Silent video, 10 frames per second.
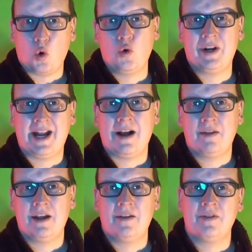already
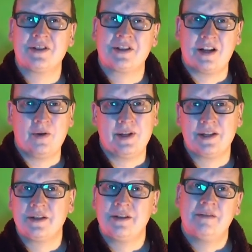out there and the
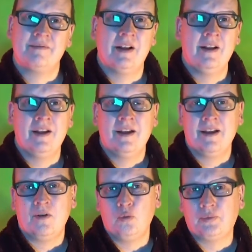slowness and
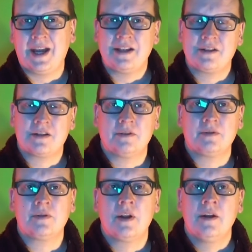updates and so
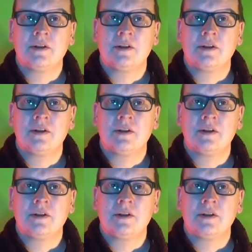forth.